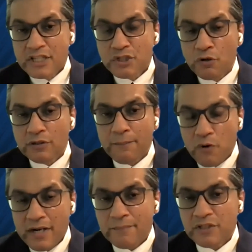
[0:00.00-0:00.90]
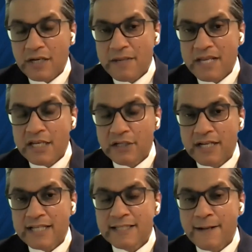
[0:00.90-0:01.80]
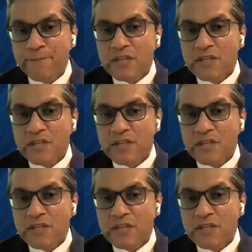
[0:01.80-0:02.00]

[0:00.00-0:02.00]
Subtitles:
So the point I'm trying to make here is,